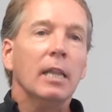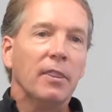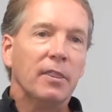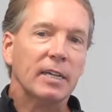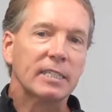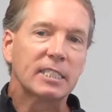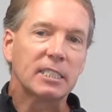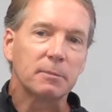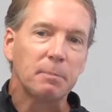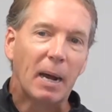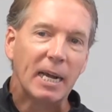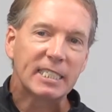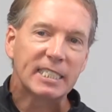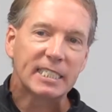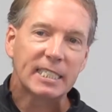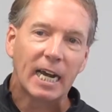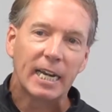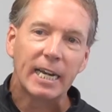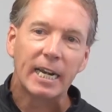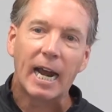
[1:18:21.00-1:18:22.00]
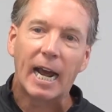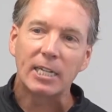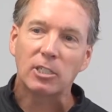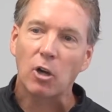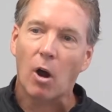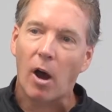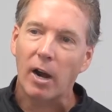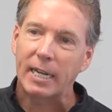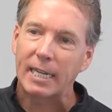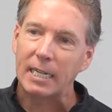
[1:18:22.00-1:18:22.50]
This is my son and I
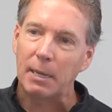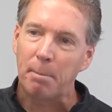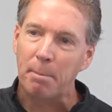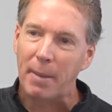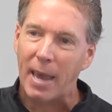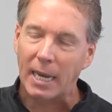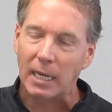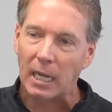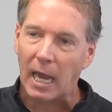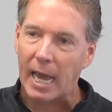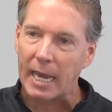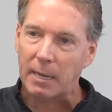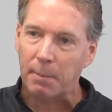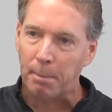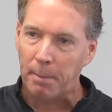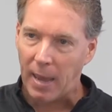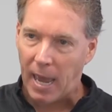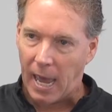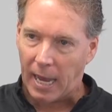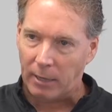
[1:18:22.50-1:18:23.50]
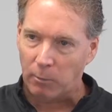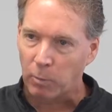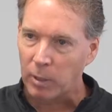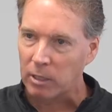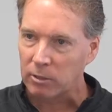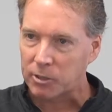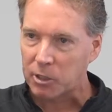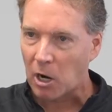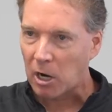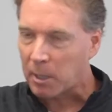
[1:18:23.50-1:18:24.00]
talking to men like men. We
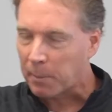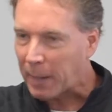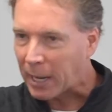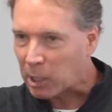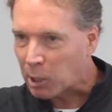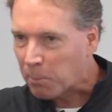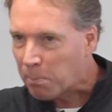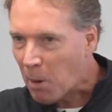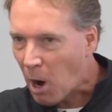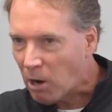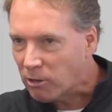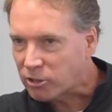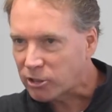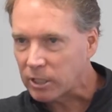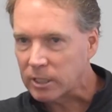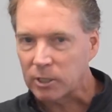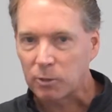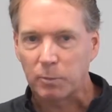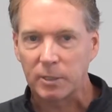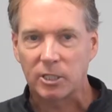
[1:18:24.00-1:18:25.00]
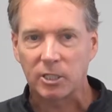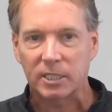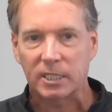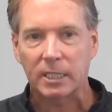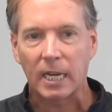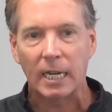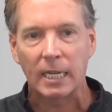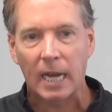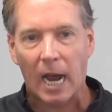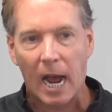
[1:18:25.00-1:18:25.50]
don't talk about our emotions. We just
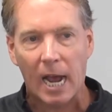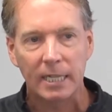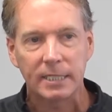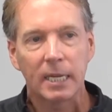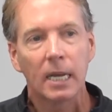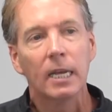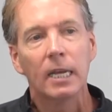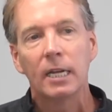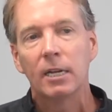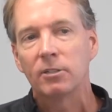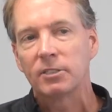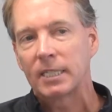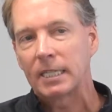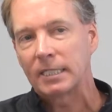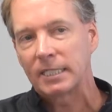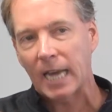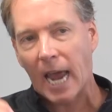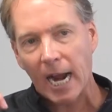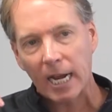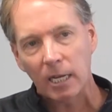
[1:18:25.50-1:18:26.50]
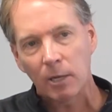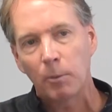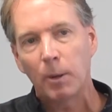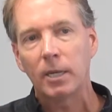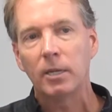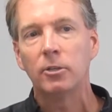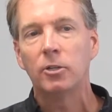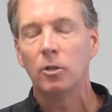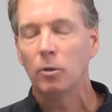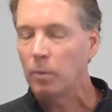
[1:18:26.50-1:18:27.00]
say, guys, here's exactly
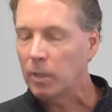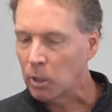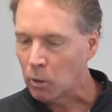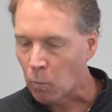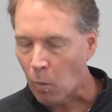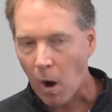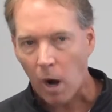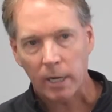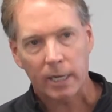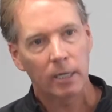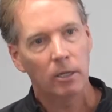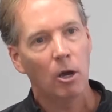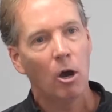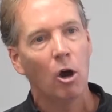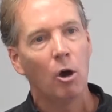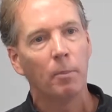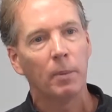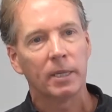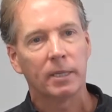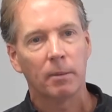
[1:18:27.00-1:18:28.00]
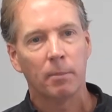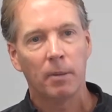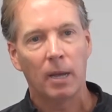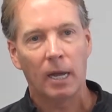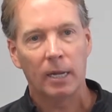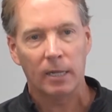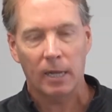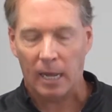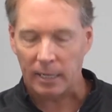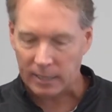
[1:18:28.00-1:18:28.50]
what you do when you walk in the home at the,
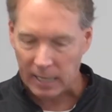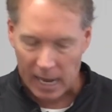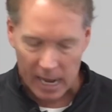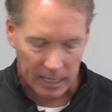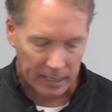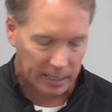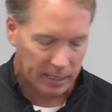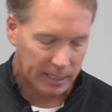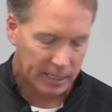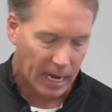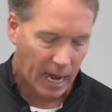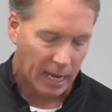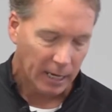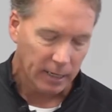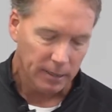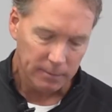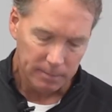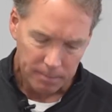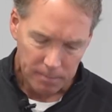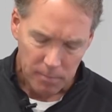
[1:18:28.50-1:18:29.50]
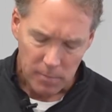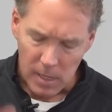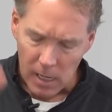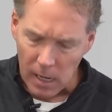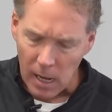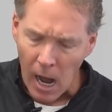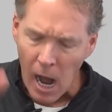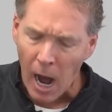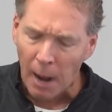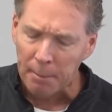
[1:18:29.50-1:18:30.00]
at, at the end of the day.
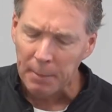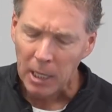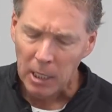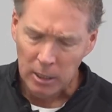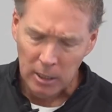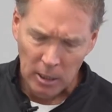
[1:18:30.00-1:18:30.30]
Um...